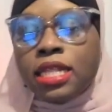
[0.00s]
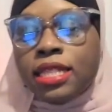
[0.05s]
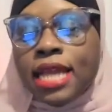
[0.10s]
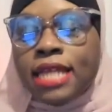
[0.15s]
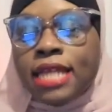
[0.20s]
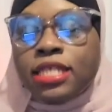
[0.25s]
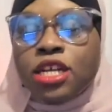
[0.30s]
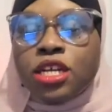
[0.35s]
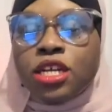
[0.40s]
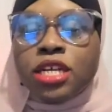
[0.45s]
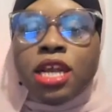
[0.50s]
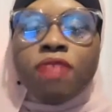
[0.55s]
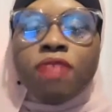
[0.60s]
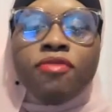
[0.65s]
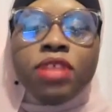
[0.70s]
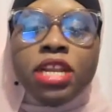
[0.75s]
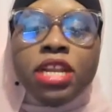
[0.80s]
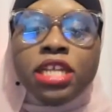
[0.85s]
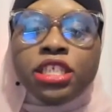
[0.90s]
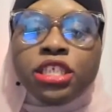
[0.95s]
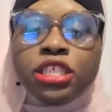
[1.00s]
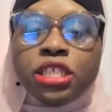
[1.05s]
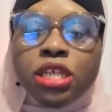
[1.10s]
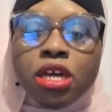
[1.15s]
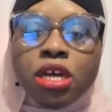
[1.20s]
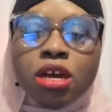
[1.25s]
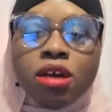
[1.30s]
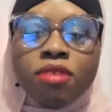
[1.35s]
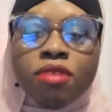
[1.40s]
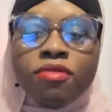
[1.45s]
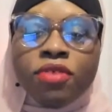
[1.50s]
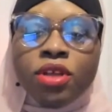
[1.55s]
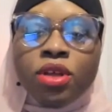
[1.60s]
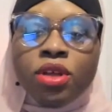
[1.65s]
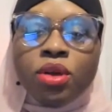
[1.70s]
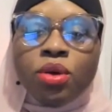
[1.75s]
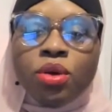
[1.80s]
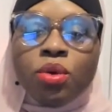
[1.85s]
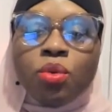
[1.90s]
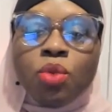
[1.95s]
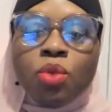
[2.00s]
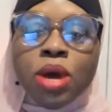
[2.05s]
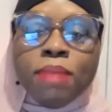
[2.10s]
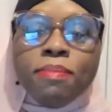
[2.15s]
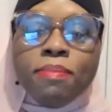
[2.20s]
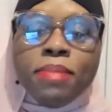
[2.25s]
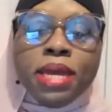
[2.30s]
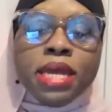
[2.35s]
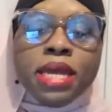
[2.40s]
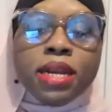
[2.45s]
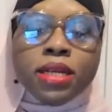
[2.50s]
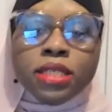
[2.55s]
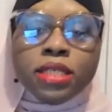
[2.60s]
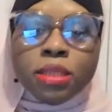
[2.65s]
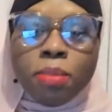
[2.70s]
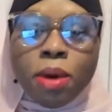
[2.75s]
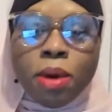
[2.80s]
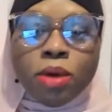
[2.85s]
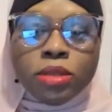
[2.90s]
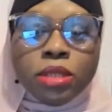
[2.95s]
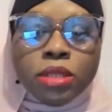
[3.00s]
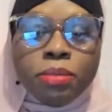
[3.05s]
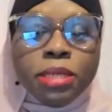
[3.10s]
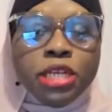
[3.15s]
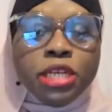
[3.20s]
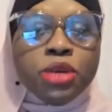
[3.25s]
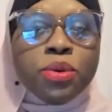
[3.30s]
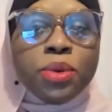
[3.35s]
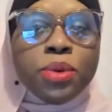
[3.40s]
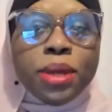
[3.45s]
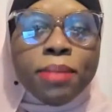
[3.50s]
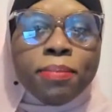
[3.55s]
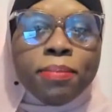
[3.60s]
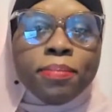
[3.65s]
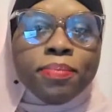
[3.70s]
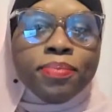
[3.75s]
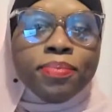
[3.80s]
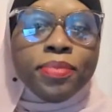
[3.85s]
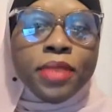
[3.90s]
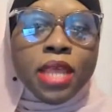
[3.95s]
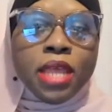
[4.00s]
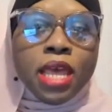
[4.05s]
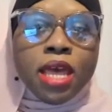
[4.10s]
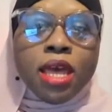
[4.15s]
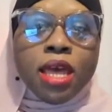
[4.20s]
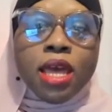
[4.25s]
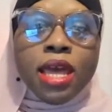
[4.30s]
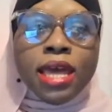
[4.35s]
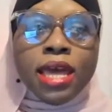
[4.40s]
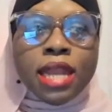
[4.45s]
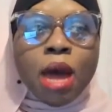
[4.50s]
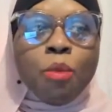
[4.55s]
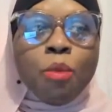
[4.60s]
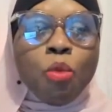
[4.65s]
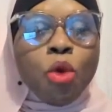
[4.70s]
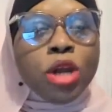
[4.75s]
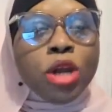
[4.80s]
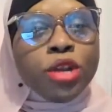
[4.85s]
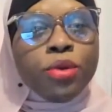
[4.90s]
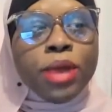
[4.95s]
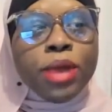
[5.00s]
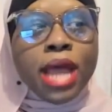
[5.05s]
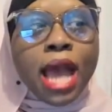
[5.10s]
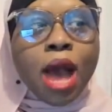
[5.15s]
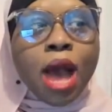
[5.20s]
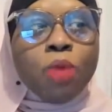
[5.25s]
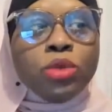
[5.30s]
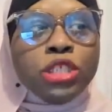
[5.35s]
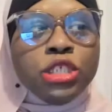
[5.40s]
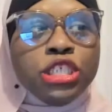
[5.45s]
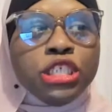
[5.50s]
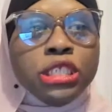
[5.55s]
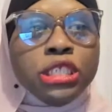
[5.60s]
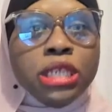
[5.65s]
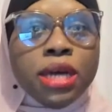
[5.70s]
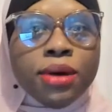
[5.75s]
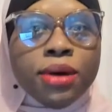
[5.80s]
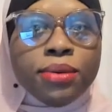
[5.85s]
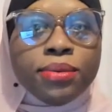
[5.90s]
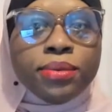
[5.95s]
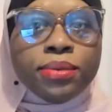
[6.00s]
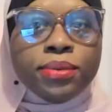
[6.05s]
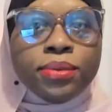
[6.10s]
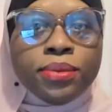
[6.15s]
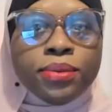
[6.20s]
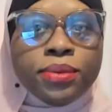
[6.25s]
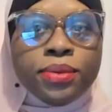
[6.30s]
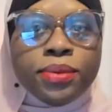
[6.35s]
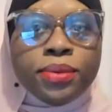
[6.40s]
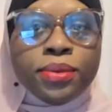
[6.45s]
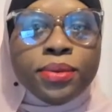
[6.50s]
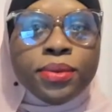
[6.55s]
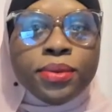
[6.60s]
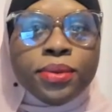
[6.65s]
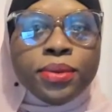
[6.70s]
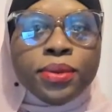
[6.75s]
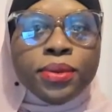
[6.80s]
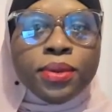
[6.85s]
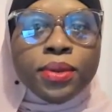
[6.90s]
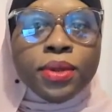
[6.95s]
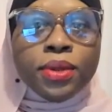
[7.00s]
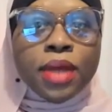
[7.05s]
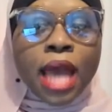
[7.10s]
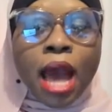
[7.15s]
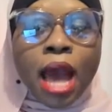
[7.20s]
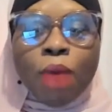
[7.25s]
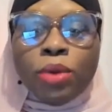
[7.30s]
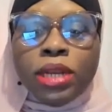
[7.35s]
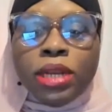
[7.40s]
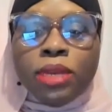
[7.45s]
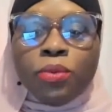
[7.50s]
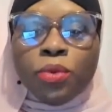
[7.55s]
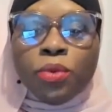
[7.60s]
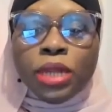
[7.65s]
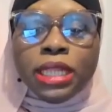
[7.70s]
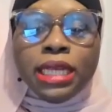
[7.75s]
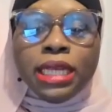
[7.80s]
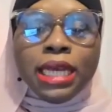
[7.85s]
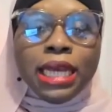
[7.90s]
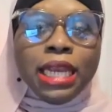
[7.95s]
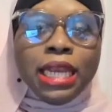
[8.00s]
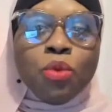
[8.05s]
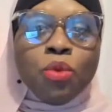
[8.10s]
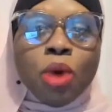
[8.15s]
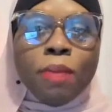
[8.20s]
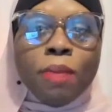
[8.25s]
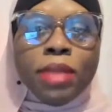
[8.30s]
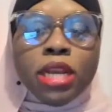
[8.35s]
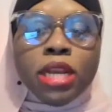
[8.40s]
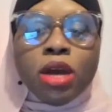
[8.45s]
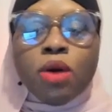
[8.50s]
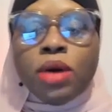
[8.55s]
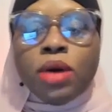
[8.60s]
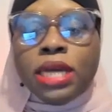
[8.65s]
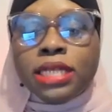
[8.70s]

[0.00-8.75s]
That's her definition of what men are supposed to be doing. And I'm wondering, how would she know? How would really any woman know?